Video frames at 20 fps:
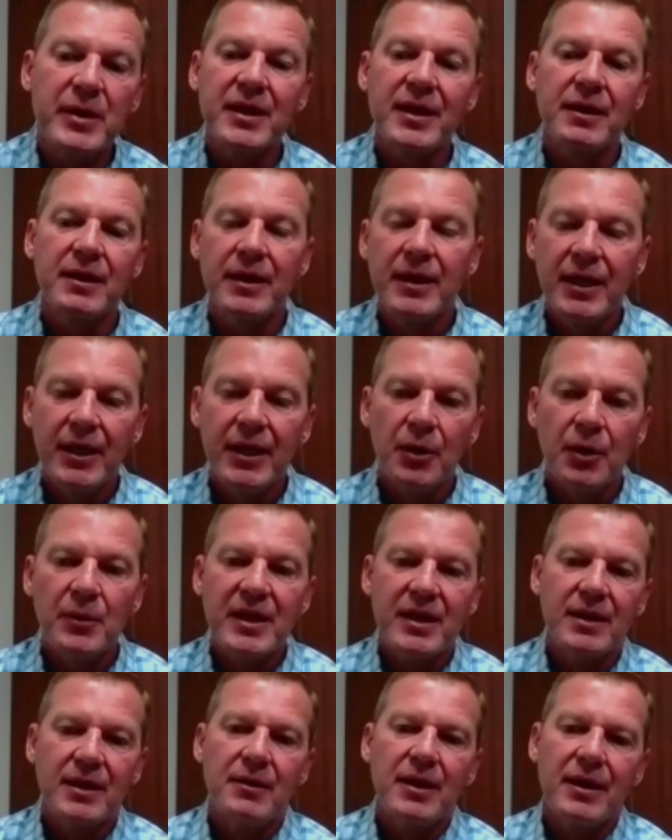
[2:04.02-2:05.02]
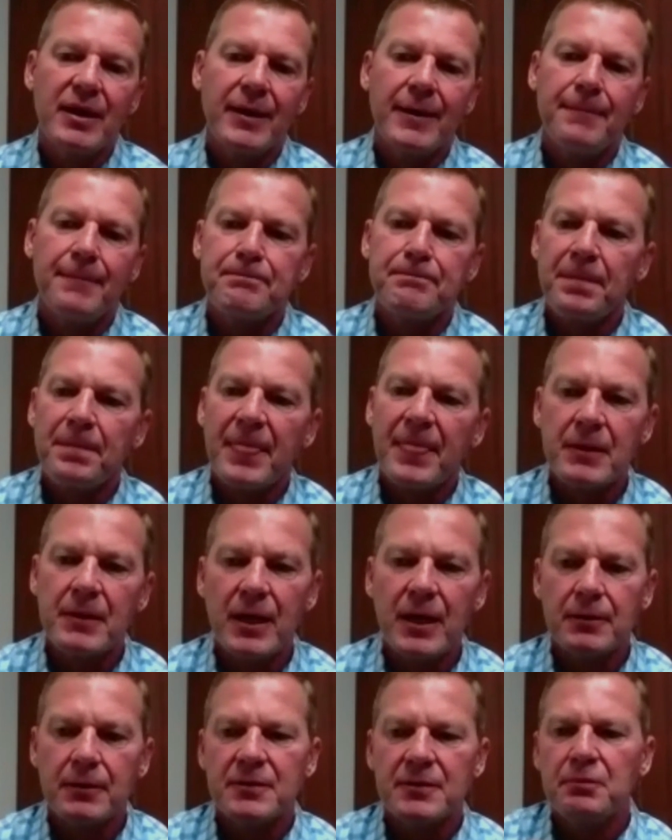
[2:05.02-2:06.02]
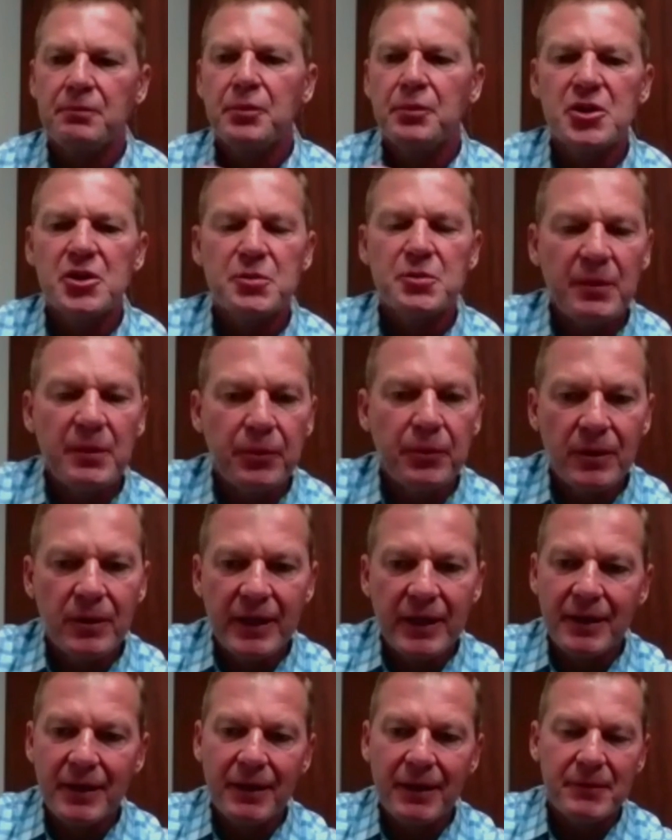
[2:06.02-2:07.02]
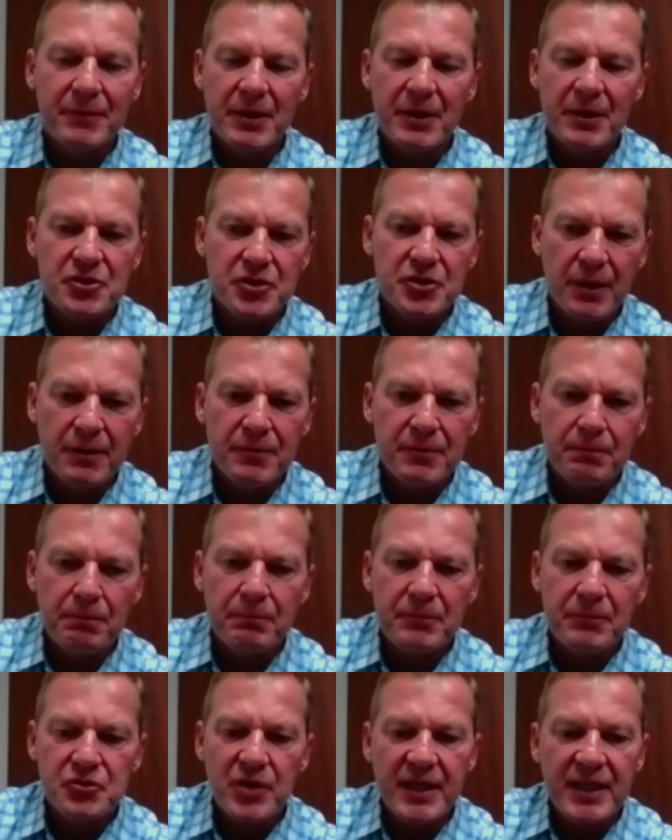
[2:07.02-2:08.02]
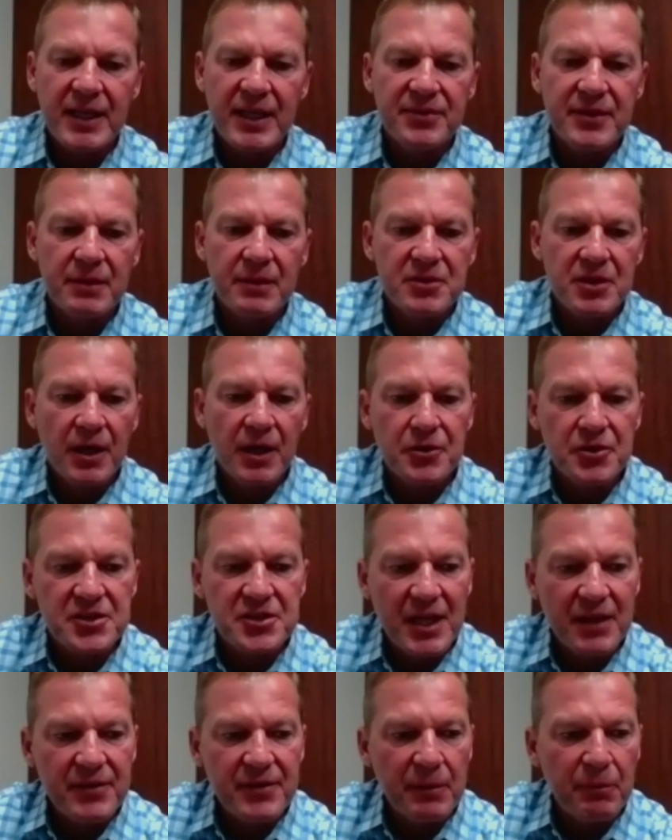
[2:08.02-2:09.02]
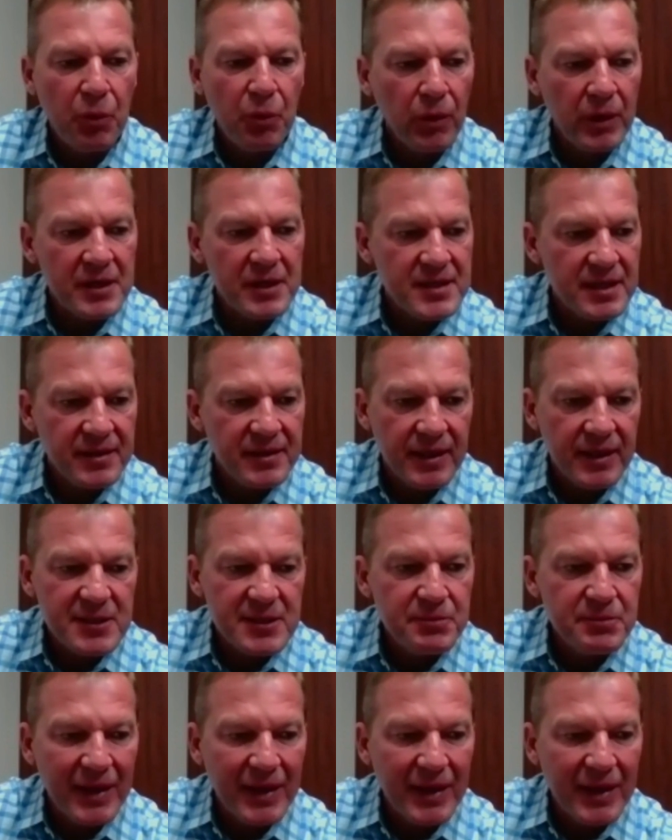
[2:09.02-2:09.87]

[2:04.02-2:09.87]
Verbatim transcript: we can we can um, uh, push people and, and and and try to get them to understand the importance of this.